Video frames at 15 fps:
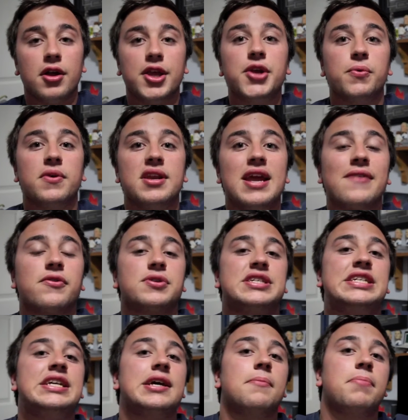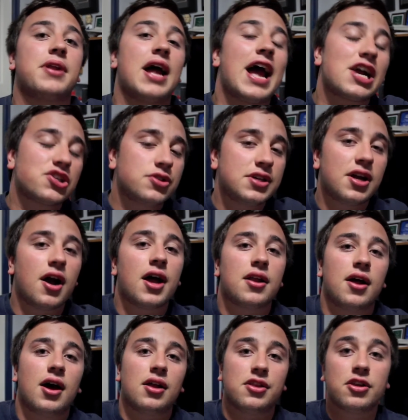You would never see it. But I actually got
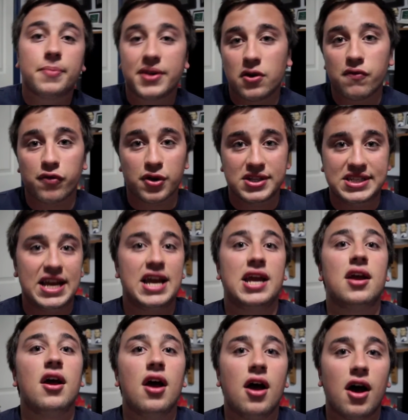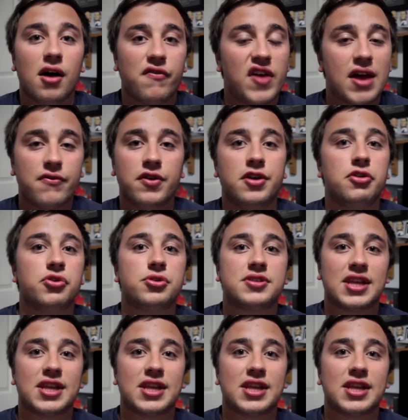a little bit over a day of heavy use.